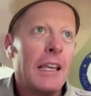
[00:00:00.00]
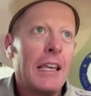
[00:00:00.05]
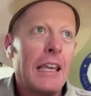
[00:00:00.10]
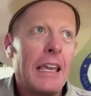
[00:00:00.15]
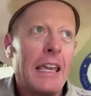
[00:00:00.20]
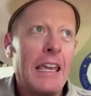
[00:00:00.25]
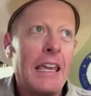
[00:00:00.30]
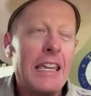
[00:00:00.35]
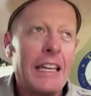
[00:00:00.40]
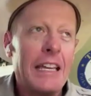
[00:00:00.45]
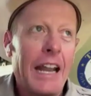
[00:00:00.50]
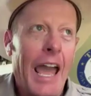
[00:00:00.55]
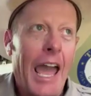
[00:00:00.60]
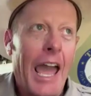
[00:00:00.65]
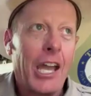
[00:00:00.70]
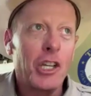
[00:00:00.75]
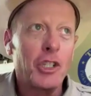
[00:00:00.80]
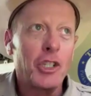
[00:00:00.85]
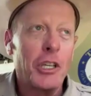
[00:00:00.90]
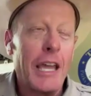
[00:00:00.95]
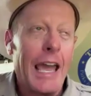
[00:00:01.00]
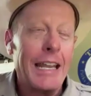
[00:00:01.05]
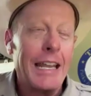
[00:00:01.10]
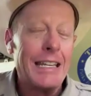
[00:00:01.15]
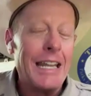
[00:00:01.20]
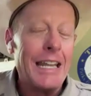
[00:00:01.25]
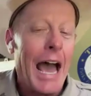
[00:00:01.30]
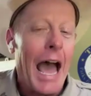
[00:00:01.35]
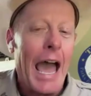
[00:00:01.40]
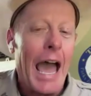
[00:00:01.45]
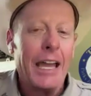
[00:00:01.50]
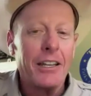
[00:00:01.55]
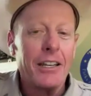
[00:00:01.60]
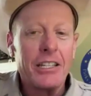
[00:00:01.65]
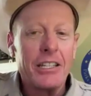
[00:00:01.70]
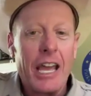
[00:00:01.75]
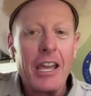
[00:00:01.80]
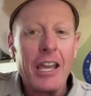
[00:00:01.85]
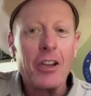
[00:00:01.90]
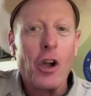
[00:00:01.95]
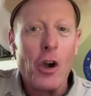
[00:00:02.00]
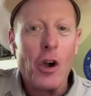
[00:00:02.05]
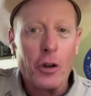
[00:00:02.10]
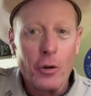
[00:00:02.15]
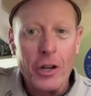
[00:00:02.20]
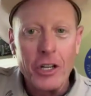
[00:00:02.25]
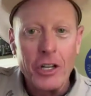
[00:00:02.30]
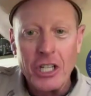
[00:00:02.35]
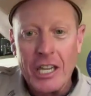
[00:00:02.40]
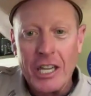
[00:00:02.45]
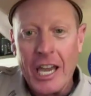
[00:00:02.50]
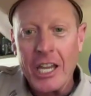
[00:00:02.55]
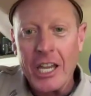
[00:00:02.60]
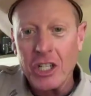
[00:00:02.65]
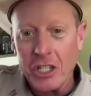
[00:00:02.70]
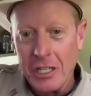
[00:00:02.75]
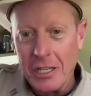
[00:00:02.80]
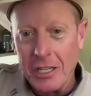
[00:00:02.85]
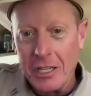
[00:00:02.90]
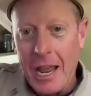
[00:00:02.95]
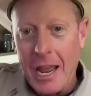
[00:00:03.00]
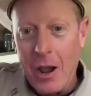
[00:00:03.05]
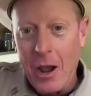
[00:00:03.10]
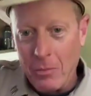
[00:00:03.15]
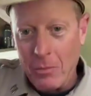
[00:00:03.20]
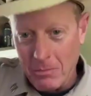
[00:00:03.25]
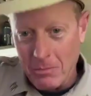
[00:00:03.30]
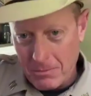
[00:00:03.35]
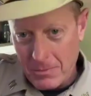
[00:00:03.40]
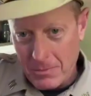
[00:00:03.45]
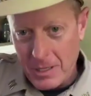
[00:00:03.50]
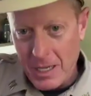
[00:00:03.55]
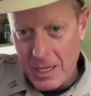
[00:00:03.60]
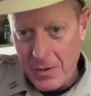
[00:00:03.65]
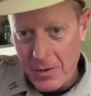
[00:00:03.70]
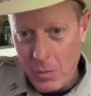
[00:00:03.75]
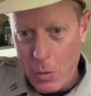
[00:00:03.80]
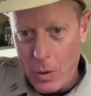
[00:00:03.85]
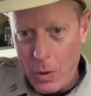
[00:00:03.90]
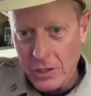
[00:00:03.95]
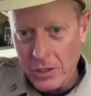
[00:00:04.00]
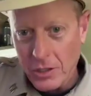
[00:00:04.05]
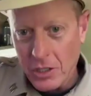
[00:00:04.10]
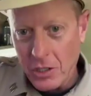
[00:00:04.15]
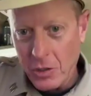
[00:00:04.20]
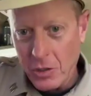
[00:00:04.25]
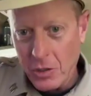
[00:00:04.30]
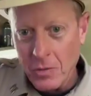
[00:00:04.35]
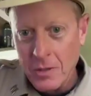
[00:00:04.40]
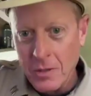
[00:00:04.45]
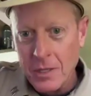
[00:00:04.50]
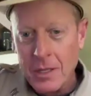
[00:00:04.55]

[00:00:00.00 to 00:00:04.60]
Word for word: He can actually at nine take hunter education now if he wants to.